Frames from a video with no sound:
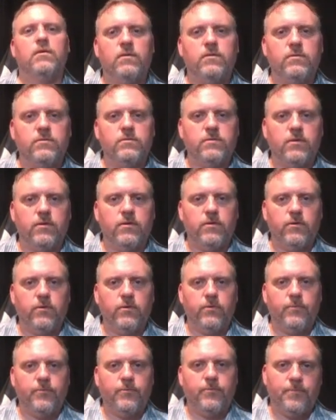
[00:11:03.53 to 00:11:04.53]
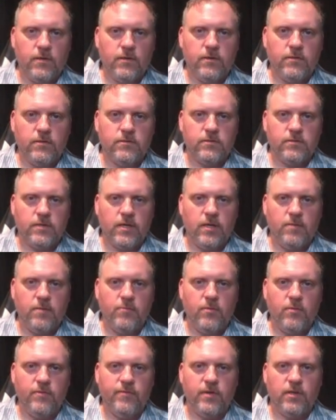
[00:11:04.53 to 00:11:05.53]
So it's kind of
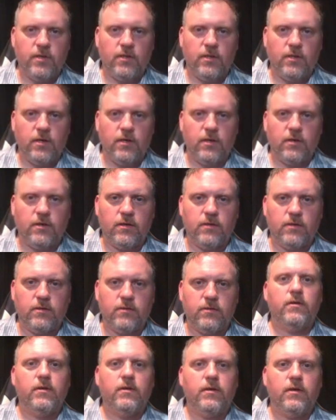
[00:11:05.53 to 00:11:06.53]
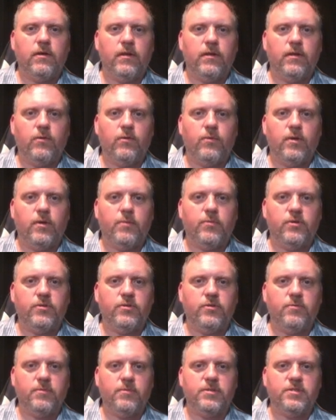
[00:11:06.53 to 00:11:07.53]
moving along. I don't want to put
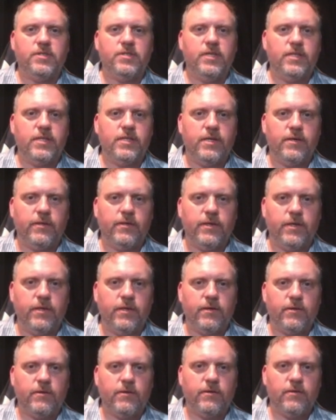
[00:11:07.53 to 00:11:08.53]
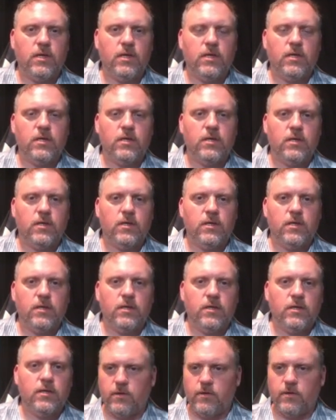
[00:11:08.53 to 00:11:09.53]
too much detail in.
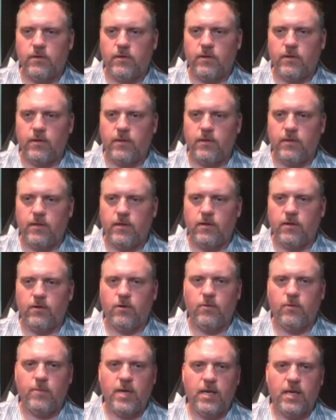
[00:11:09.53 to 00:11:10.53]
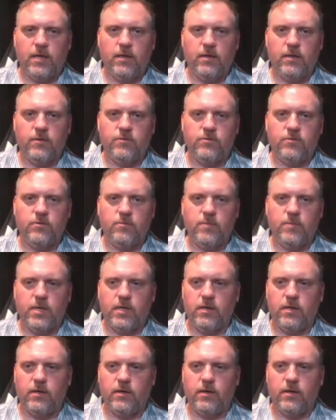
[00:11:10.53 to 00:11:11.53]
And then I'll go back into
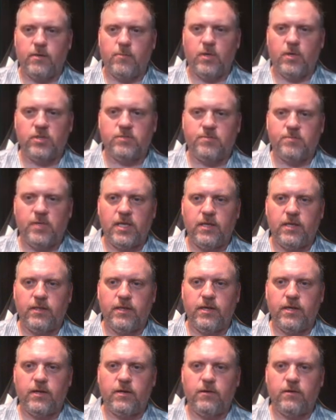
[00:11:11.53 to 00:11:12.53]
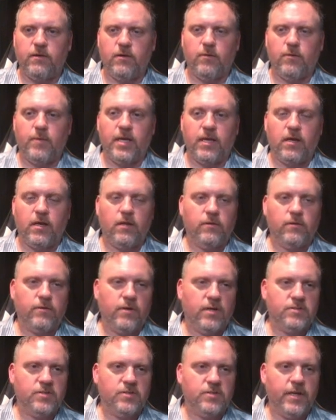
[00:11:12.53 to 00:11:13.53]
my multiply layer, or my color
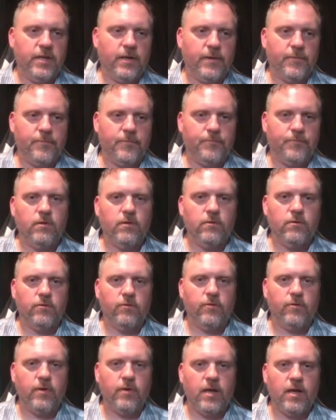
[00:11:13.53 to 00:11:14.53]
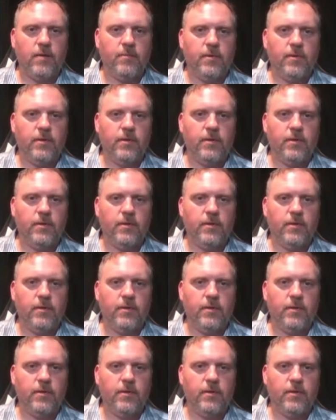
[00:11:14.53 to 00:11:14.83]
dodge layer, grab